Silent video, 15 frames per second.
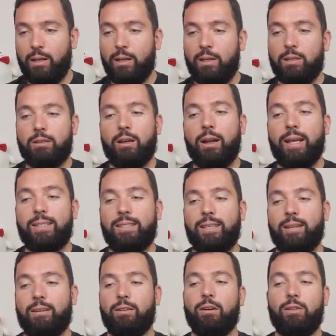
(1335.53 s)
So let's
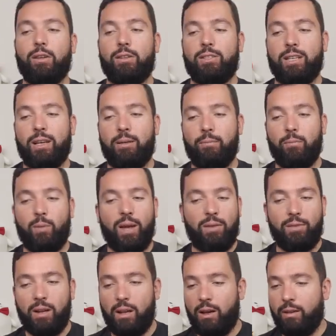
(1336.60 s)
see, Go.sum, we have a
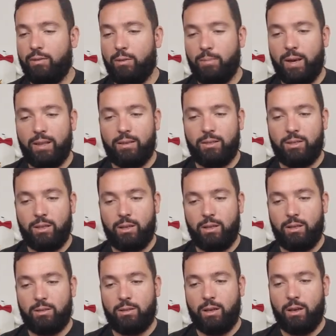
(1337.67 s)
lot of
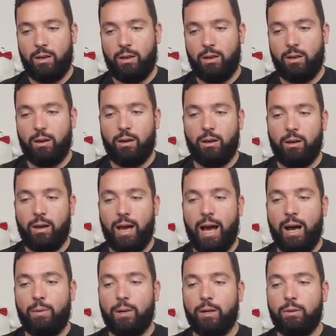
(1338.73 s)
dependencies.
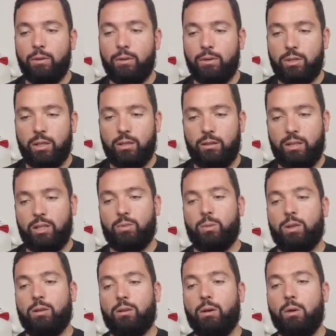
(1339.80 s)
How are you using this
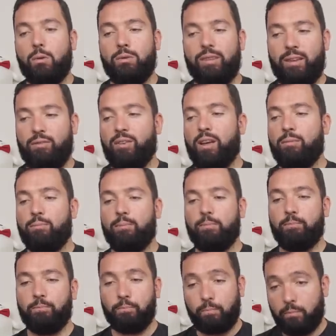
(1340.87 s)
one? Go-difflib.
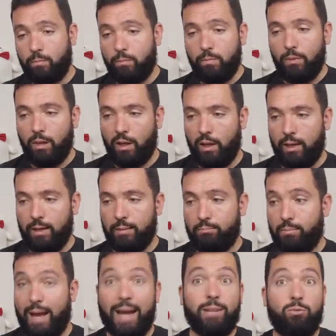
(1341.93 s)

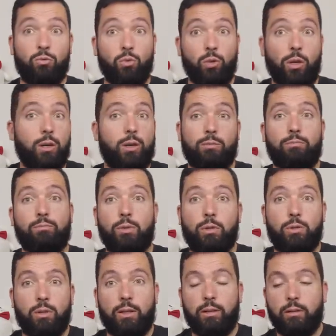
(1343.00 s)
I do not know
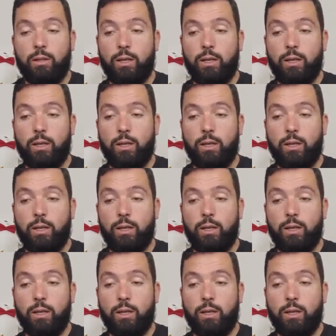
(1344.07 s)
personally,